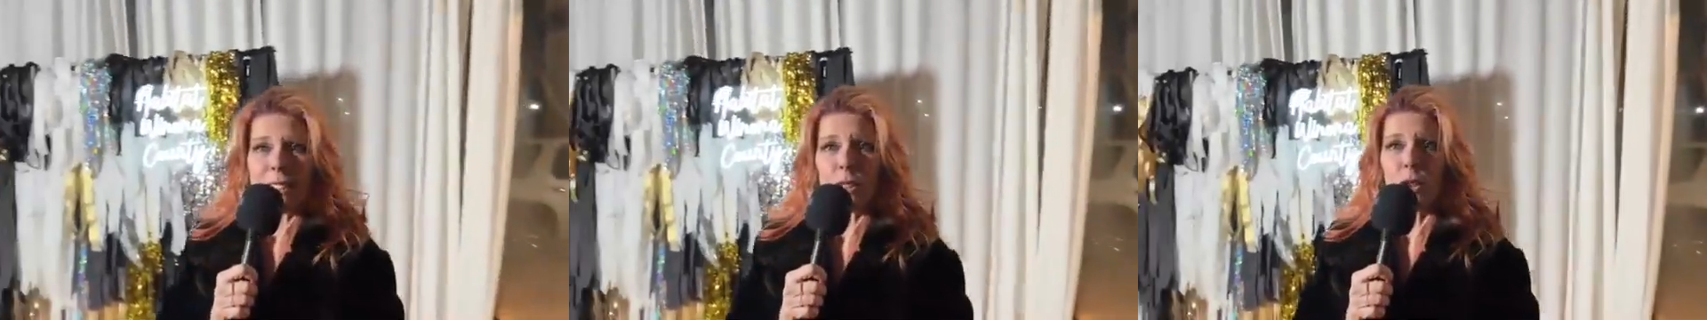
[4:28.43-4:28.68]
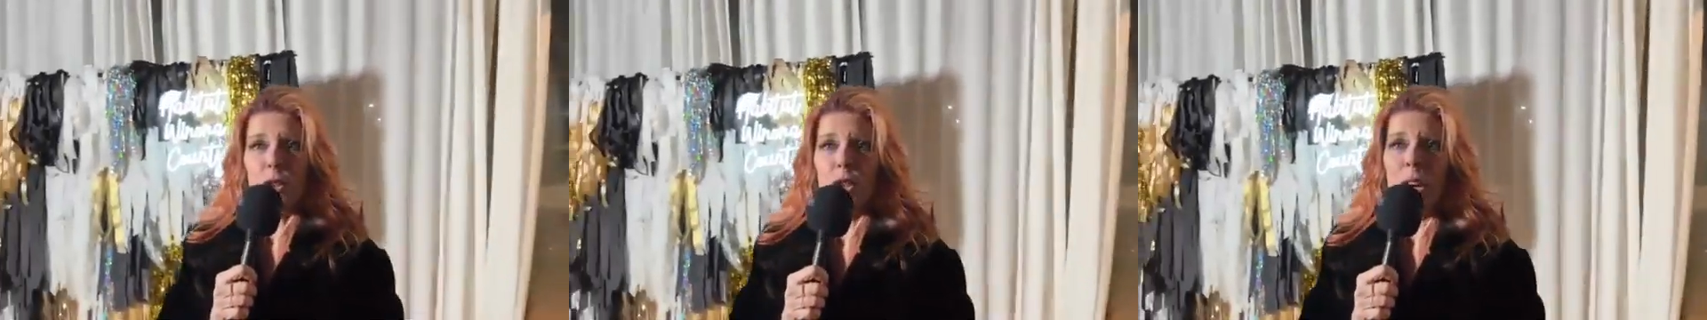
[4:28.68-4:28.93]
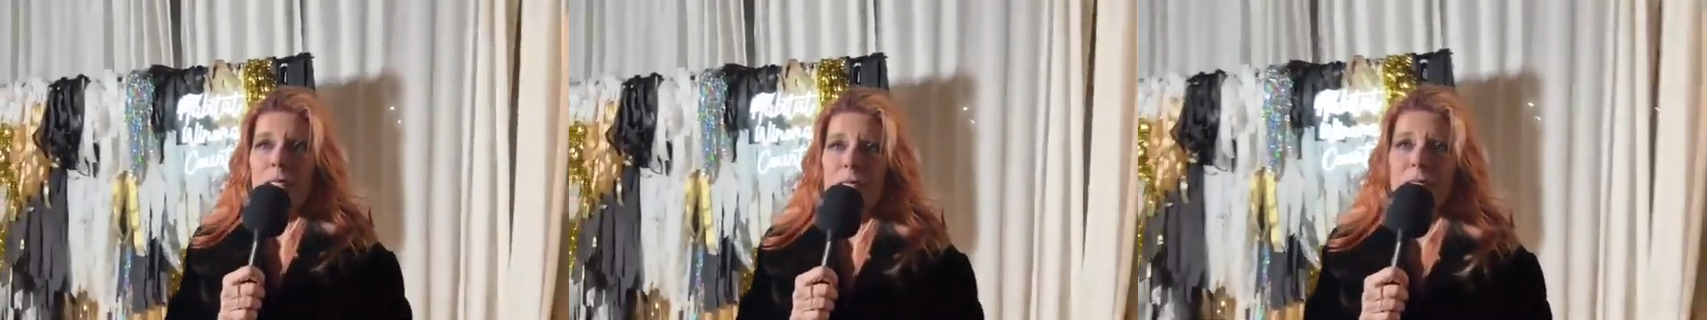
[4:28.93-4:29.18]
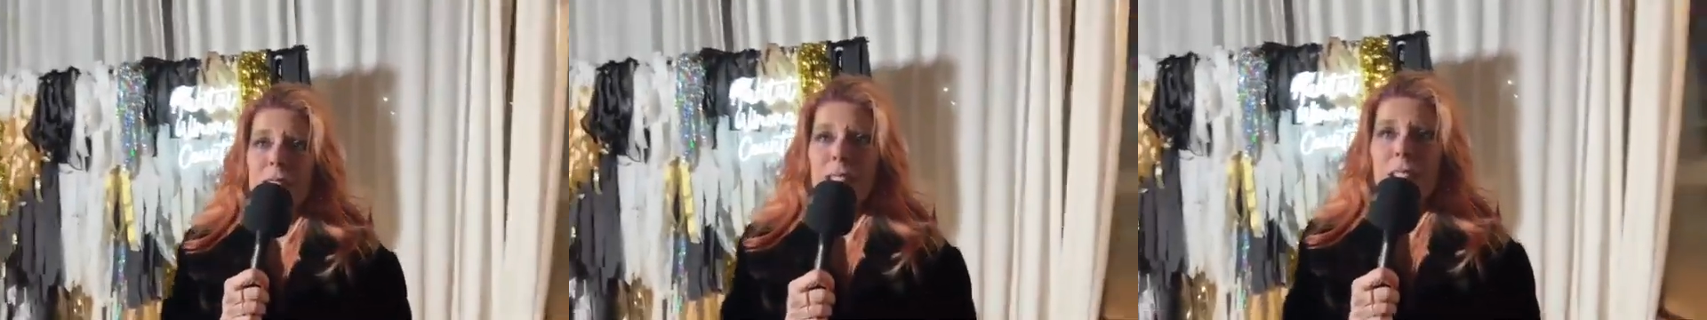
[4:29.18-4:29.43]
It's
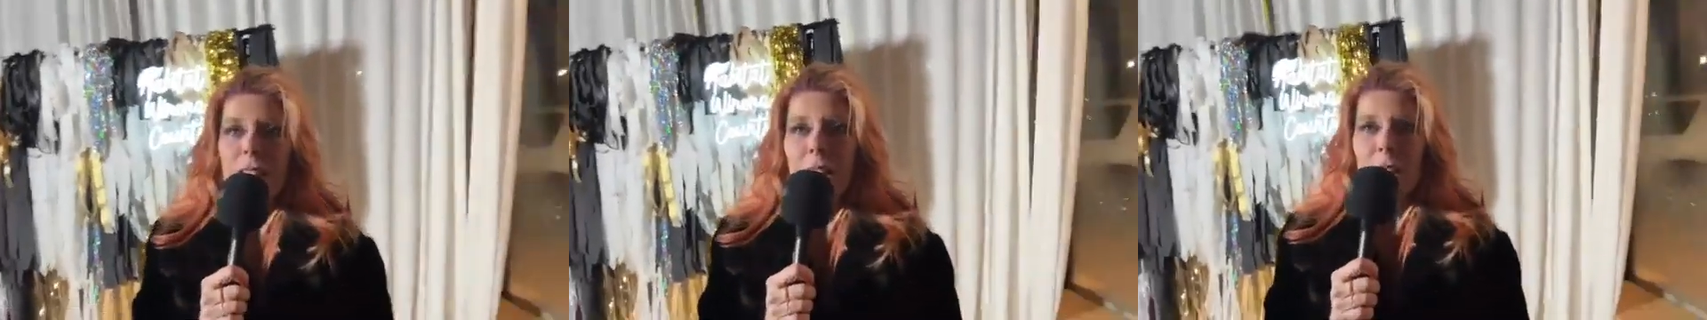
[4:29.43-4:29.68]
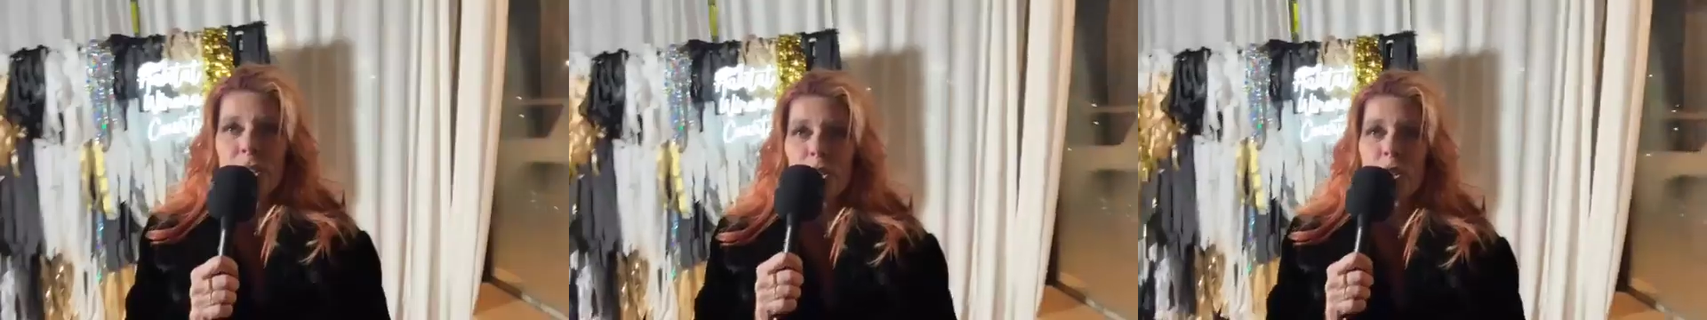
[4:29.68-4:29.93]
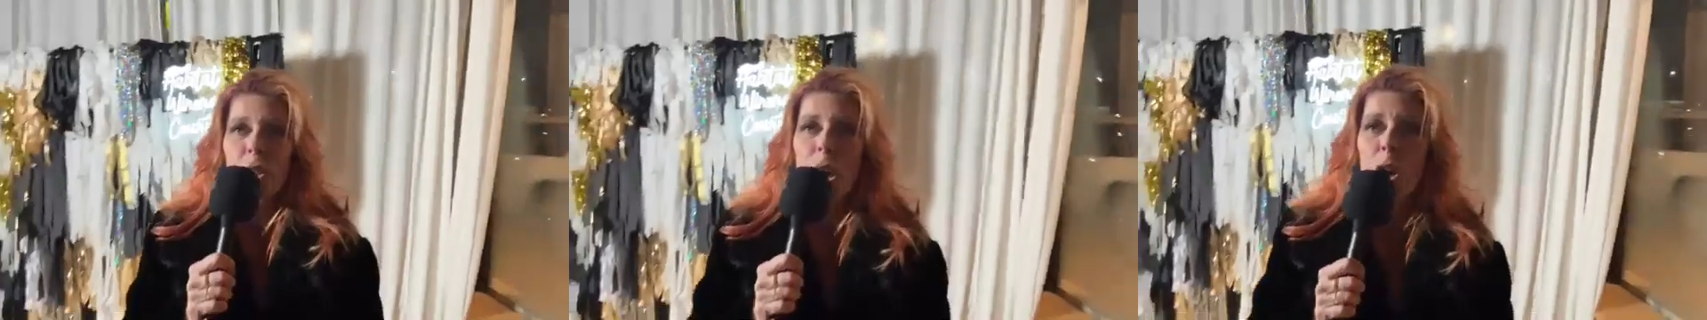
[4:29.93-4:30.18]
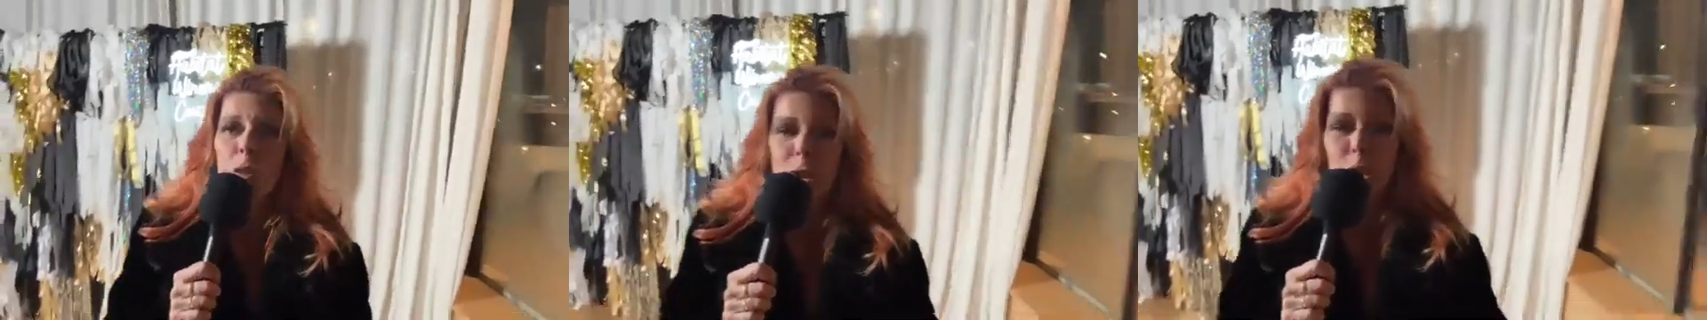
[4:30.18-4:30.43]
just
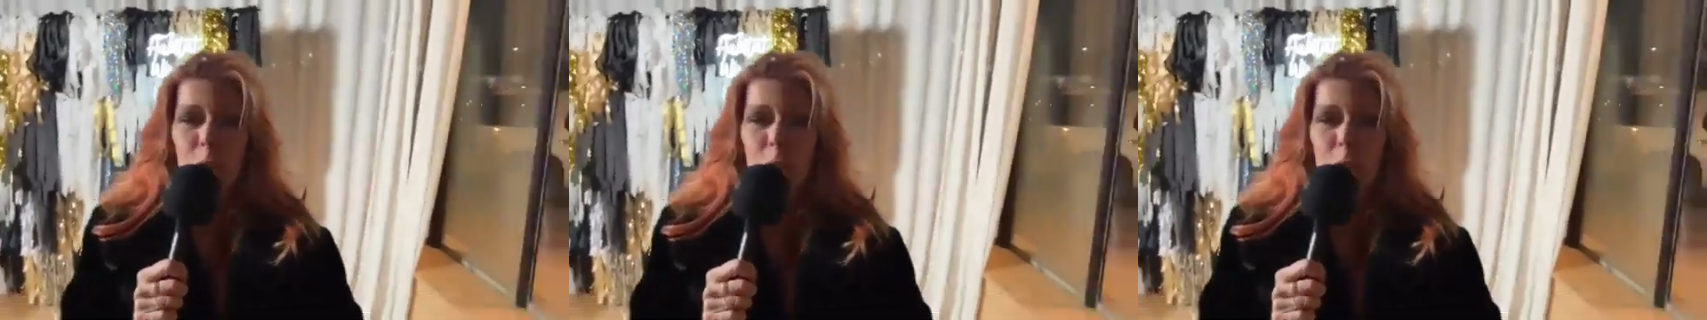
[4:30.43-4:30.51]
so